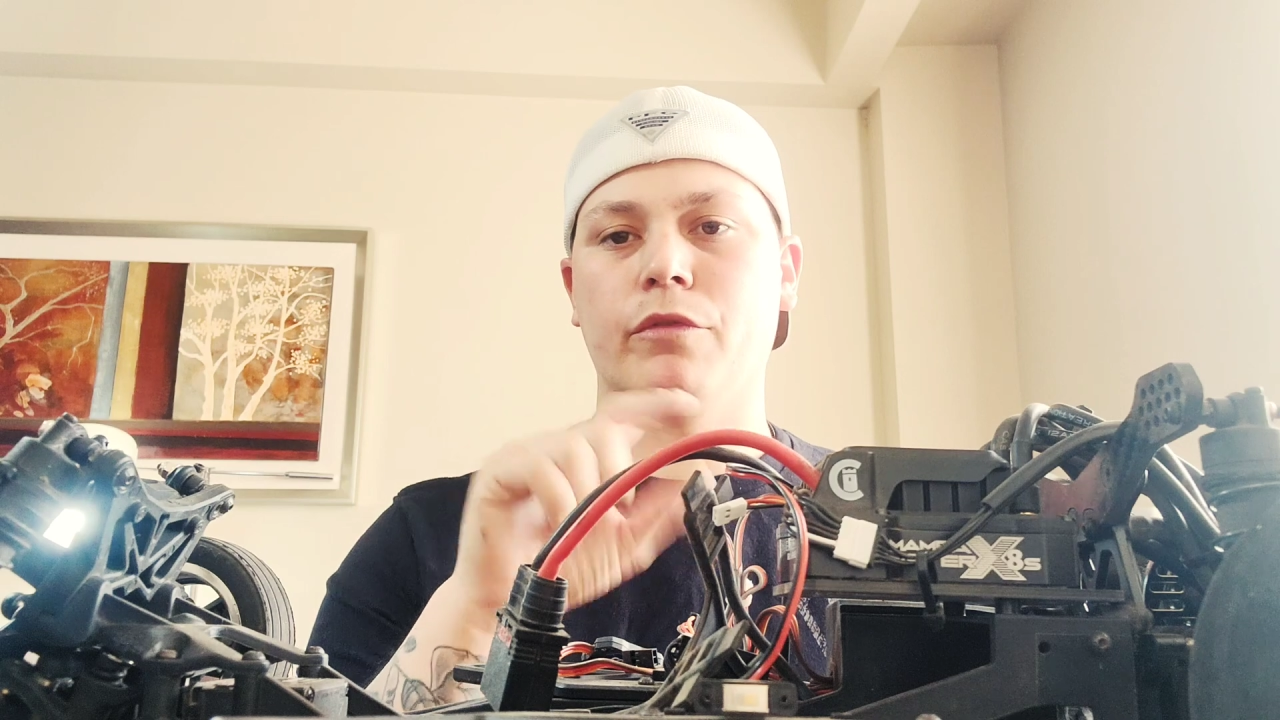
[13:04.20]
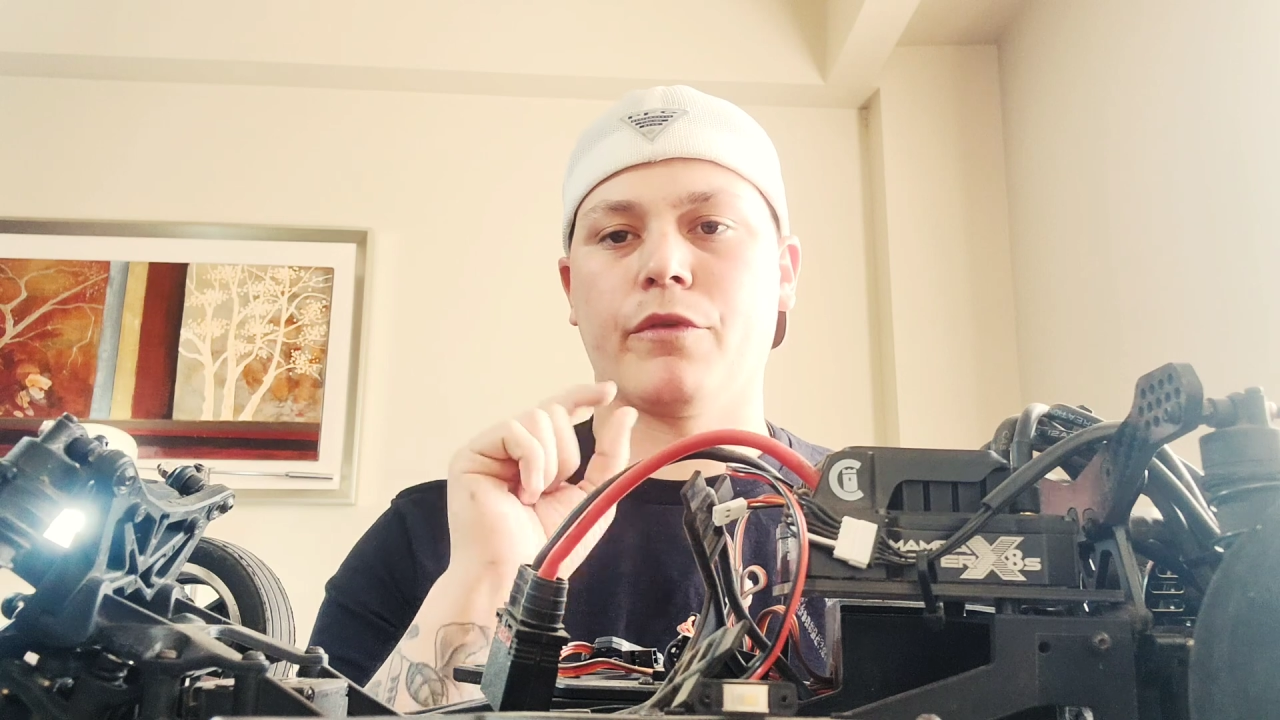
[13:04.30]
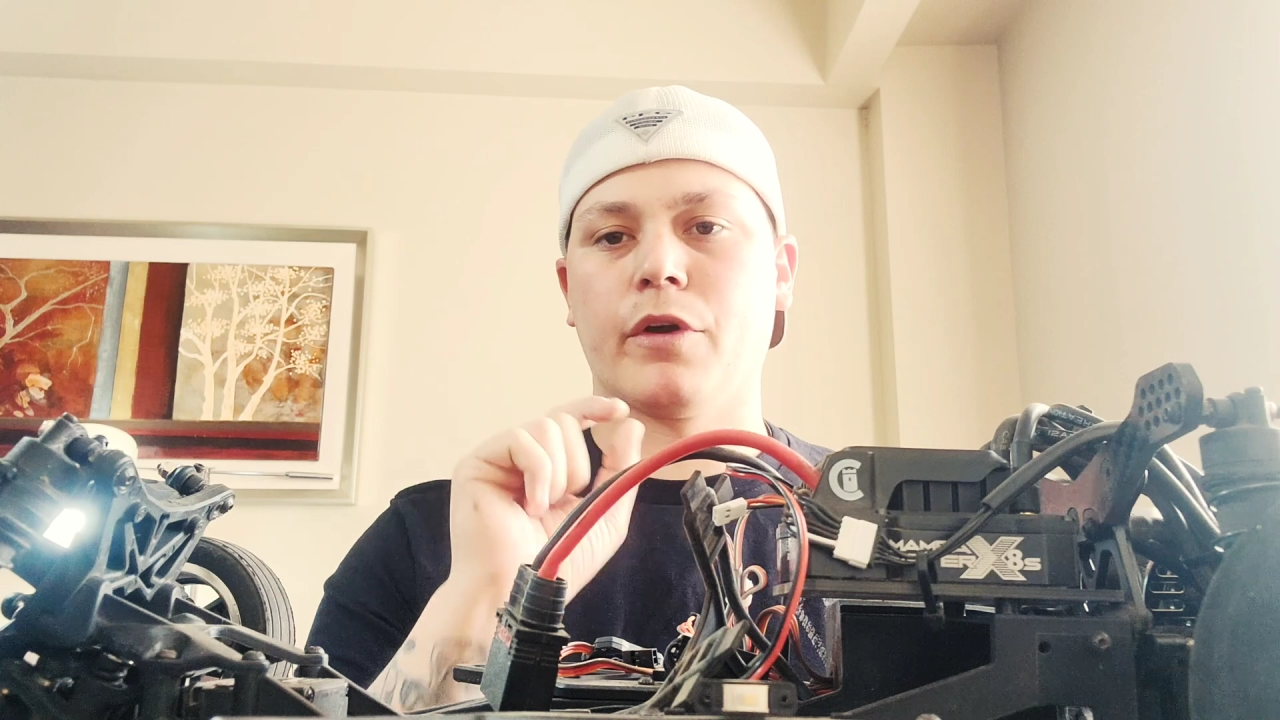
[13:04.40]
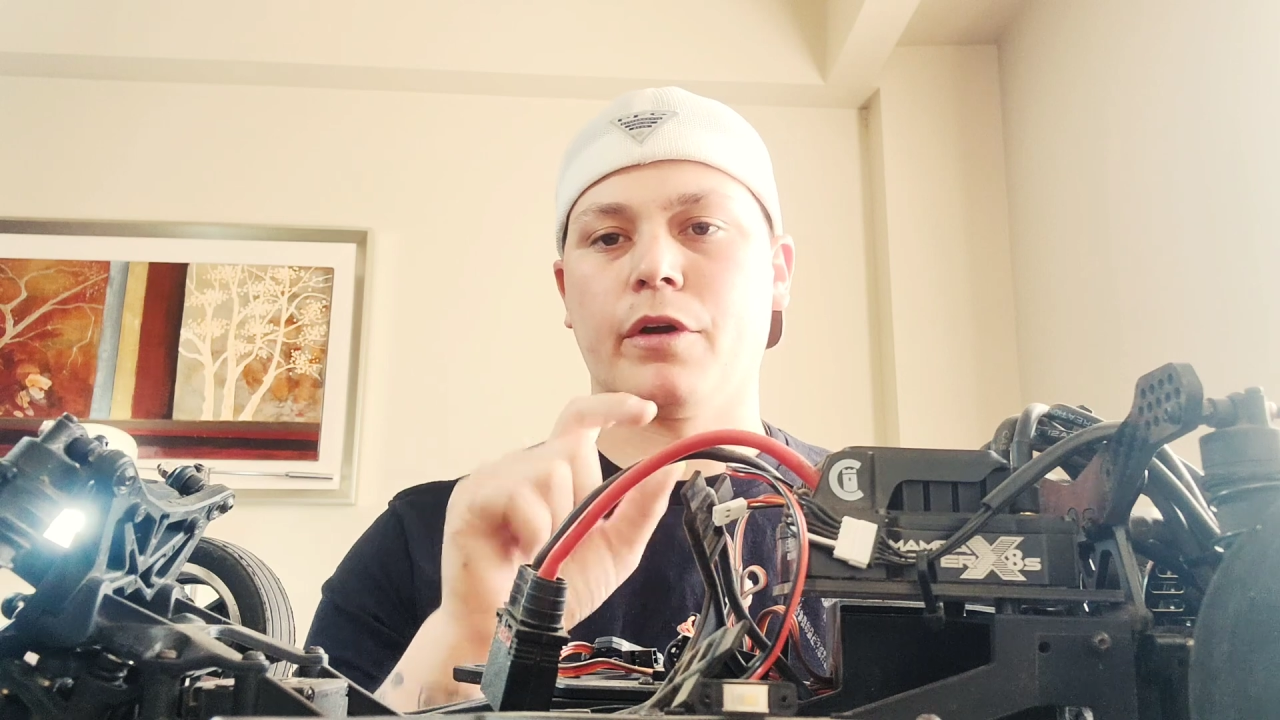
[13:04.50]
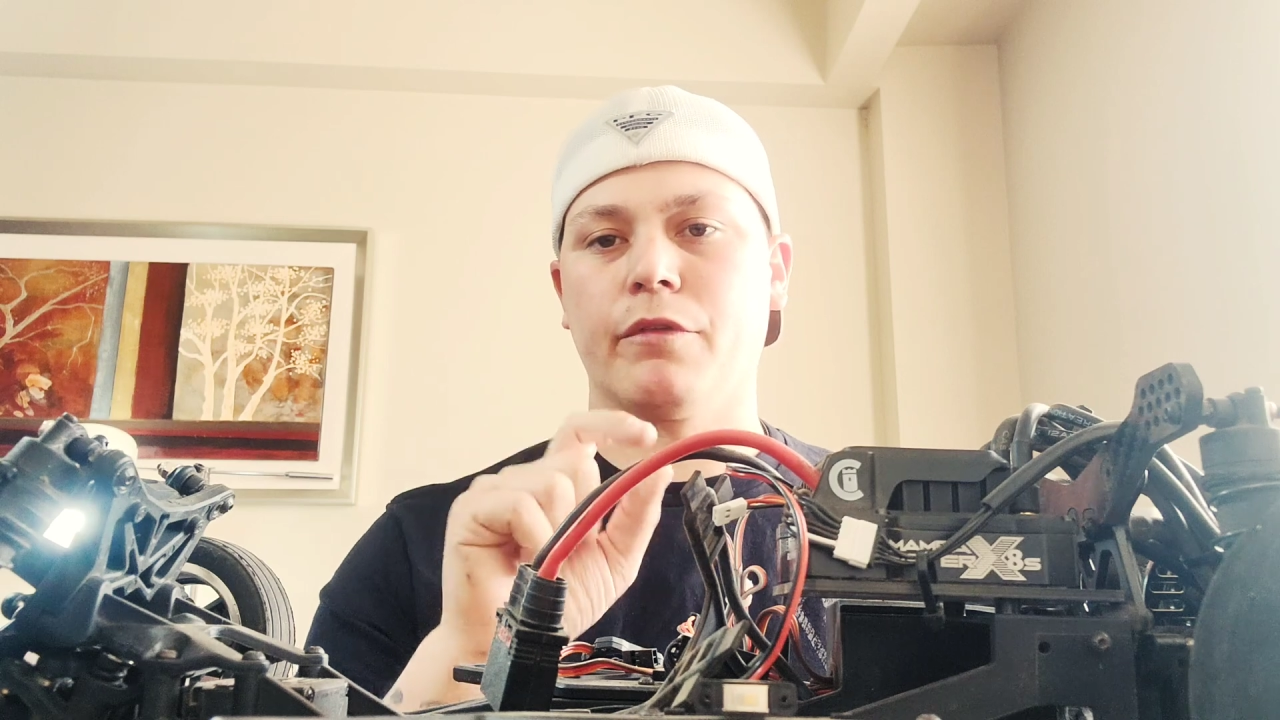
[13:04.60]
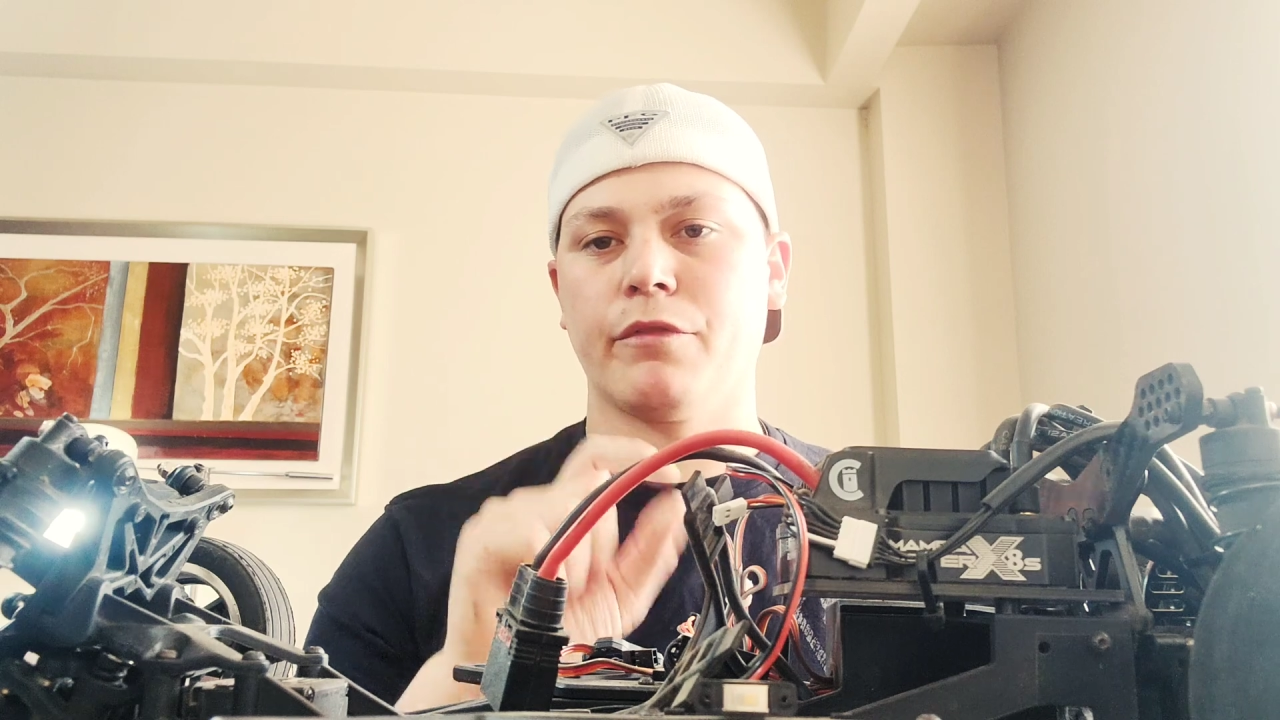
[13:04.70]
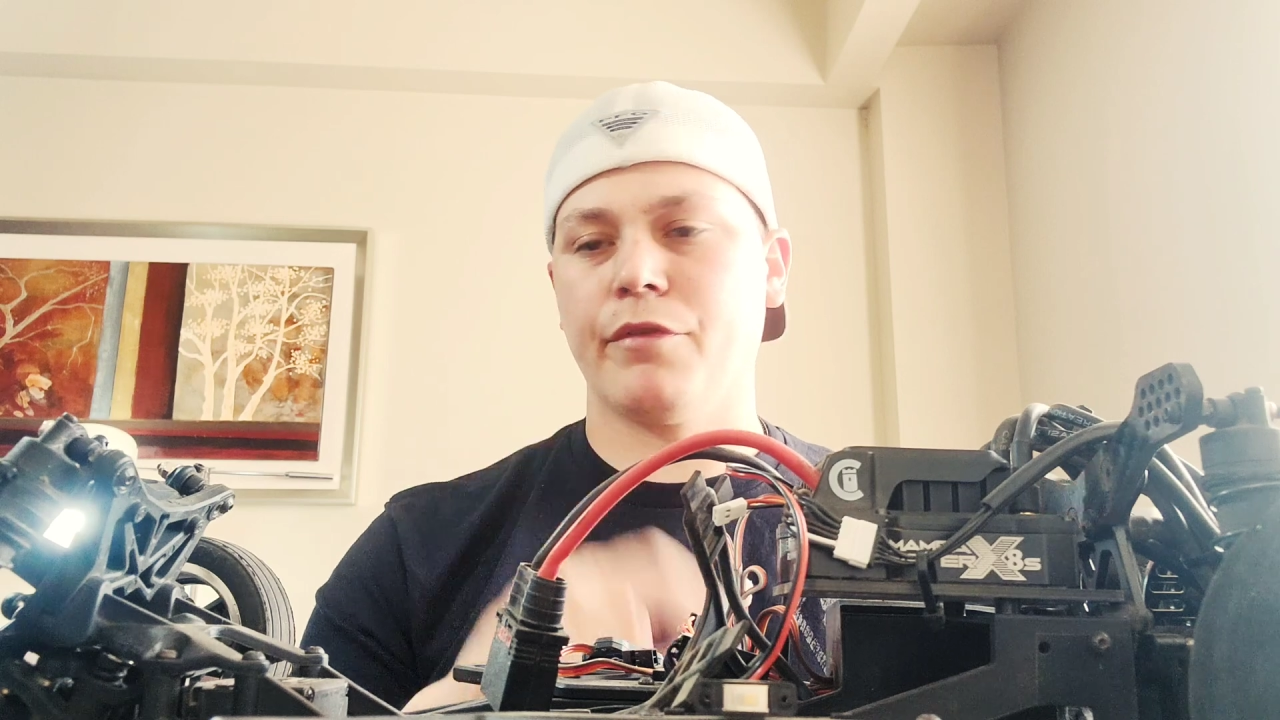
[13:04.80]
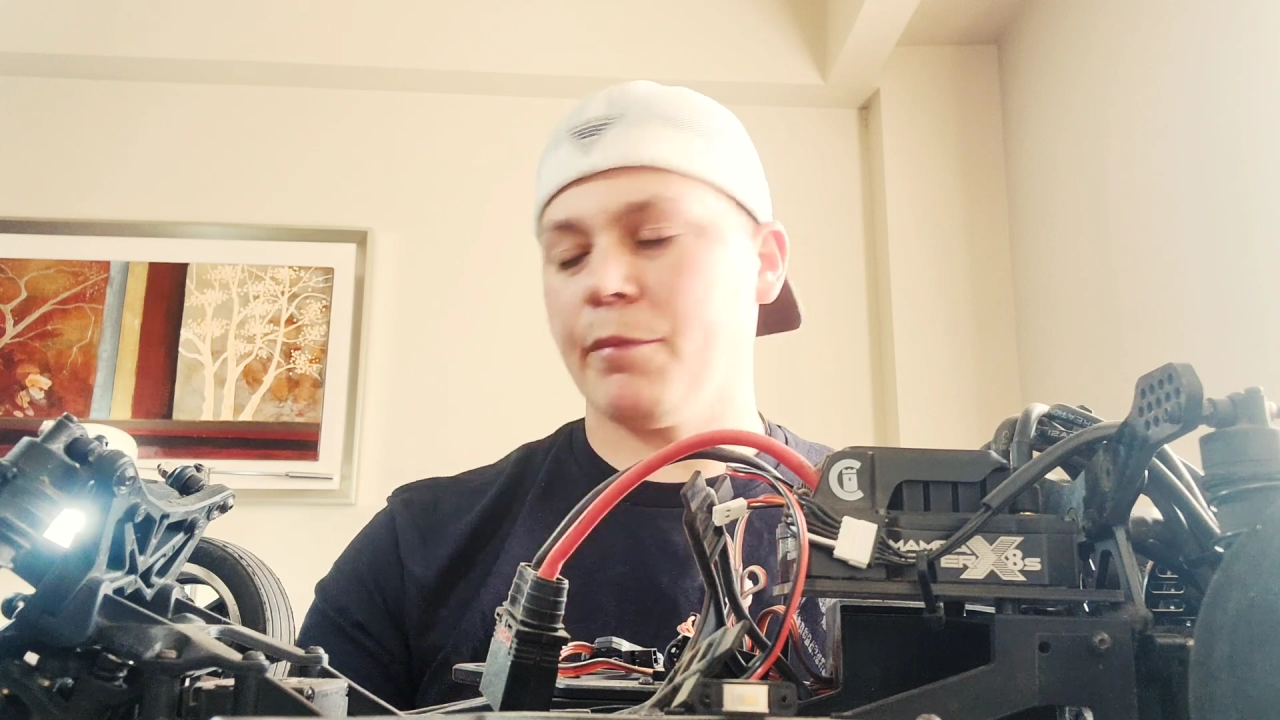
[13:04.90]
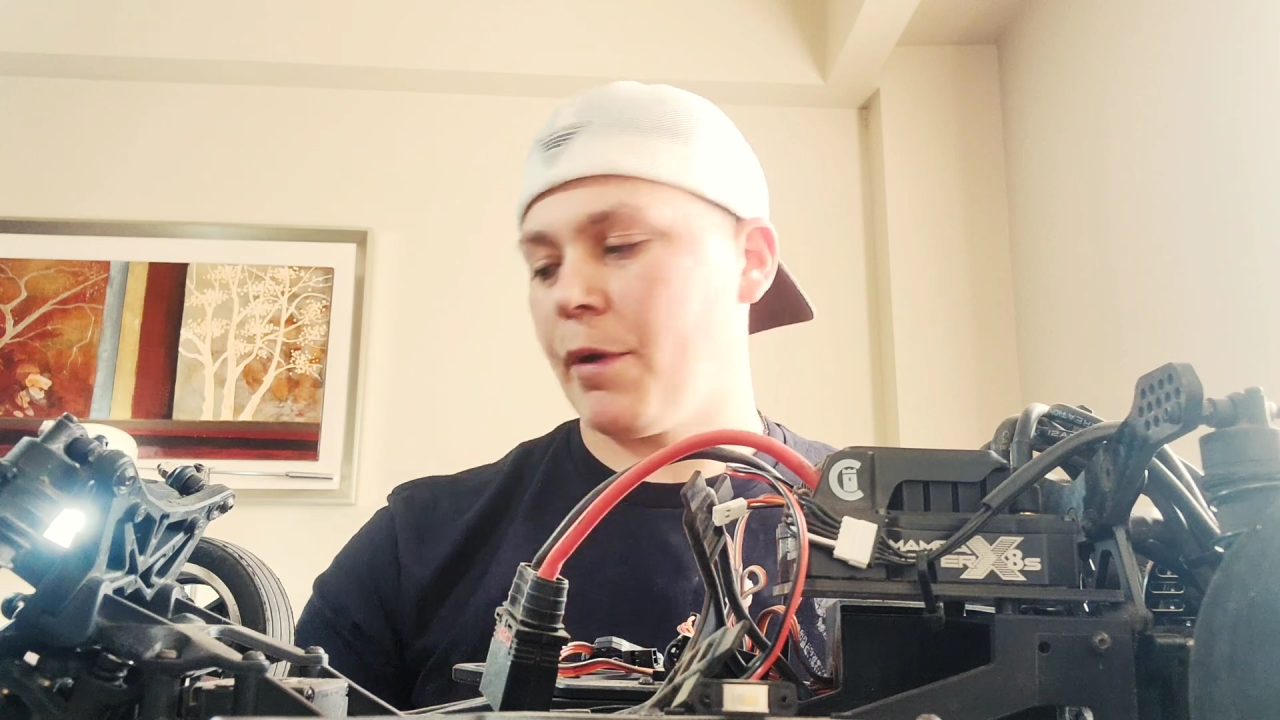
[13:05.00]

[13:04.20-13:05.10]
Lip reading: far enough to fit